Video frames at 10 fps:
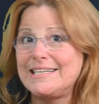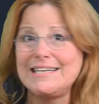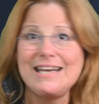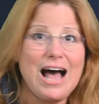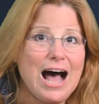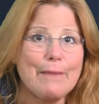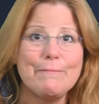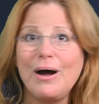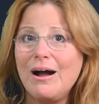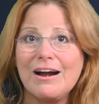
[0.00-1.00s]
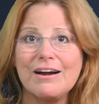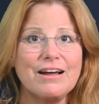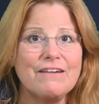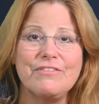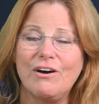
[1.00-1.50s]
not part
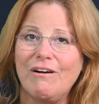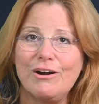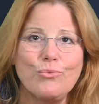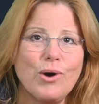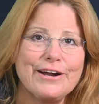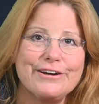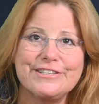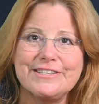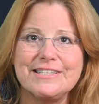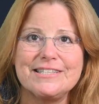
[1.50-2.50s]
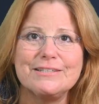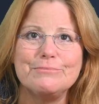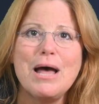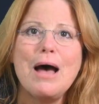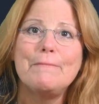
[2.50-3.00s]
of the hardwired
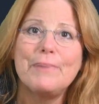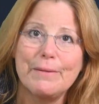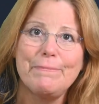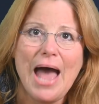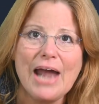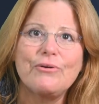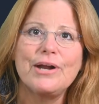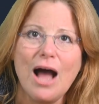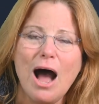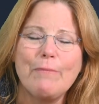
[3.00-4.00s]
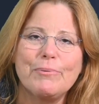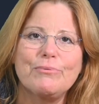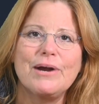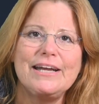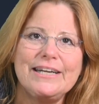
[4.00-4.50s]
system, but a
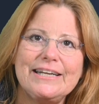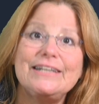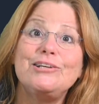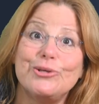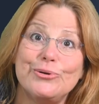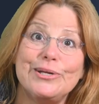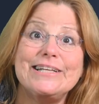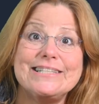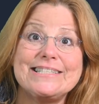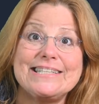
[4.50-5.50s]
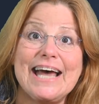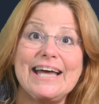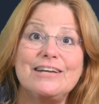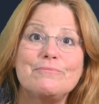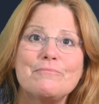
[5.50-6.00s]
battery-operated unit
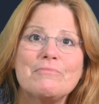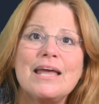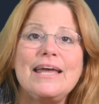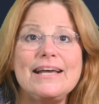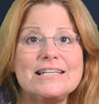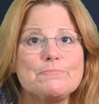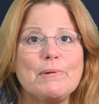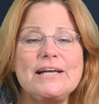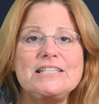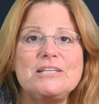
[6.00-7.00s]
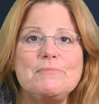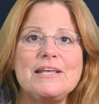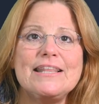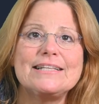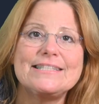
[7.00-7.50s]
instead. He explained to
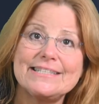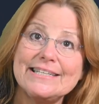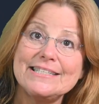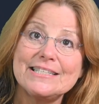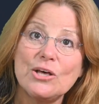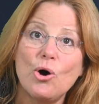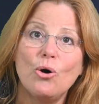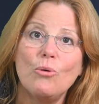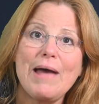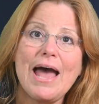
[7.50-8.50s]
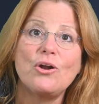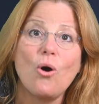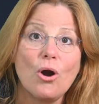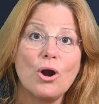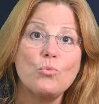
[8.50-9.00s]
me that since the home had
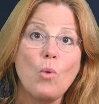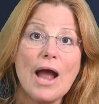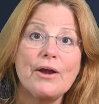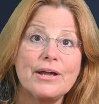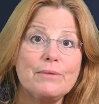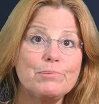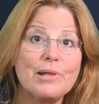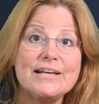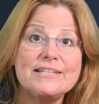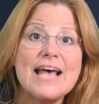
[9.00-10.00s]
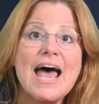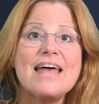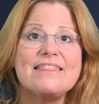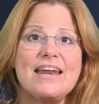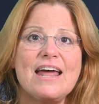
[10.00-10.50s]
hard wiring in place,
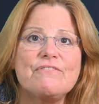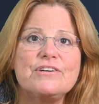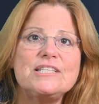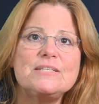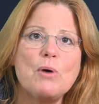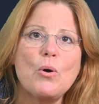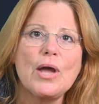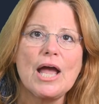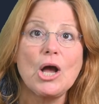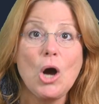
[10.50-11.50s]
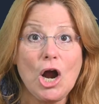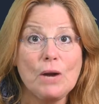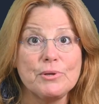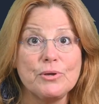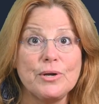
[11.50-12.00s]
that every smoke and
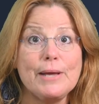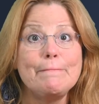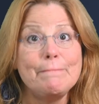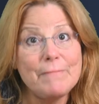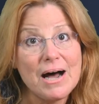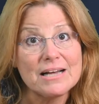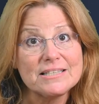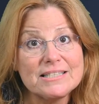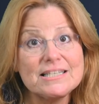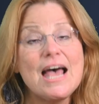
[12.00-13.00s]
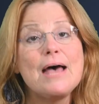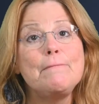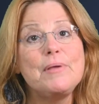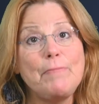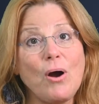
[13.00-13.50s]
carb unit must
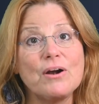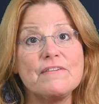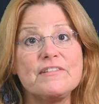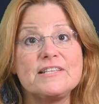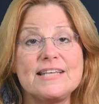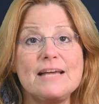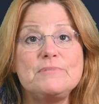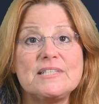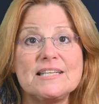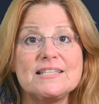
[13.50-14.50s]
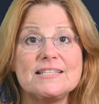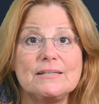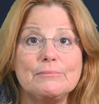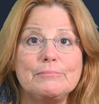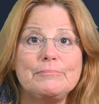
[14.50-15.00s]
be part of the same system,